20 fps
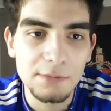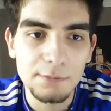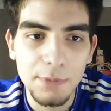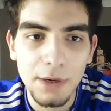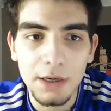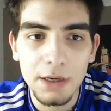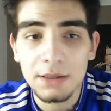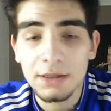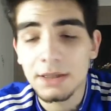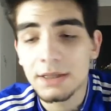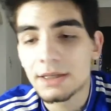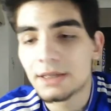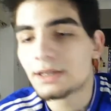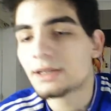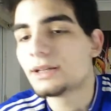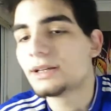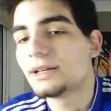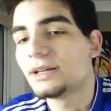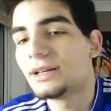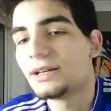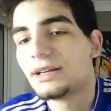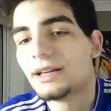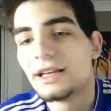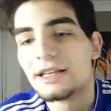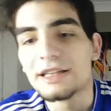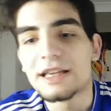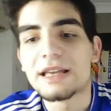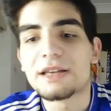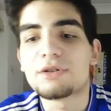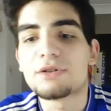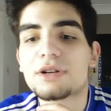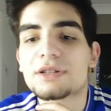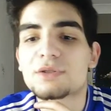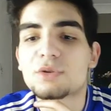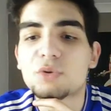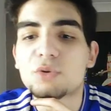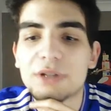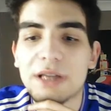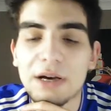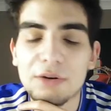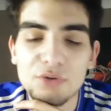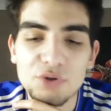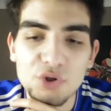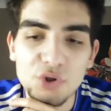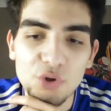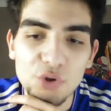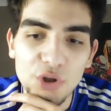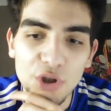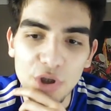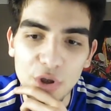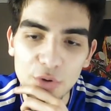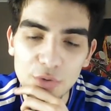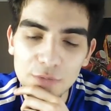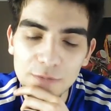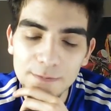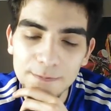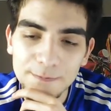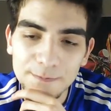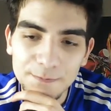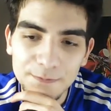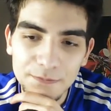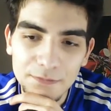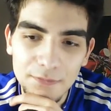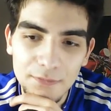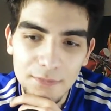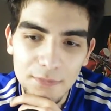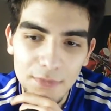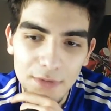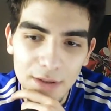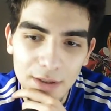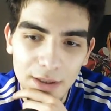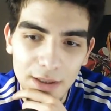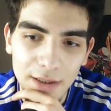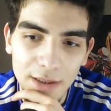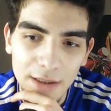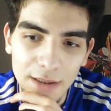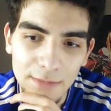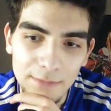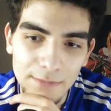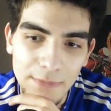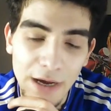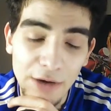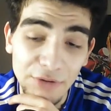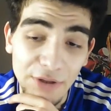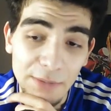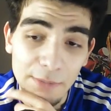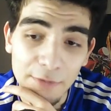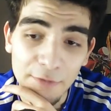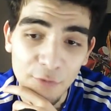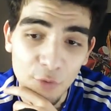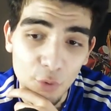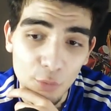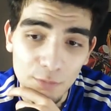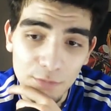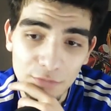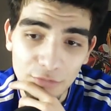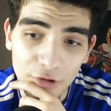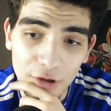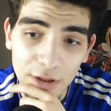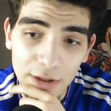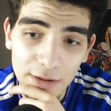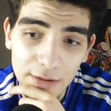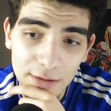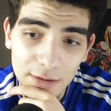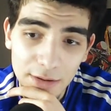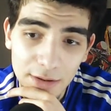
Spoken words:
But it's all down to, how they perform, really.